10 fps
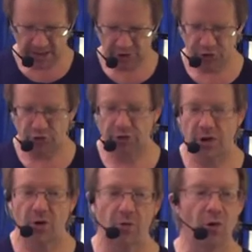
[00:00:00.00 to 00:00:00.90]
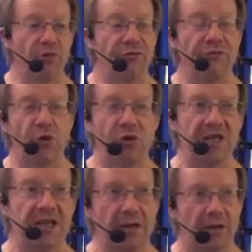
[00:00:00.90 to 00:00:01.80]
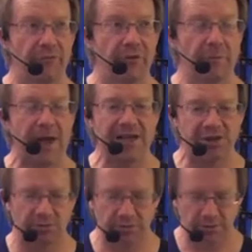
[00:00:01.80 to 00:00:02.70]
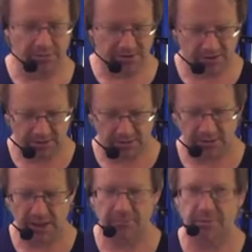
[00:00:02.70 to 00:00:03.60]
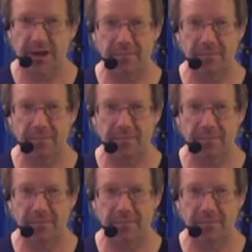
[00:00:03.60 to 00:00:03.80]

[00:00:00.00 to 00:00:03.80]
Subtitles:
and should know all 40 of the PAS rudiments and all that.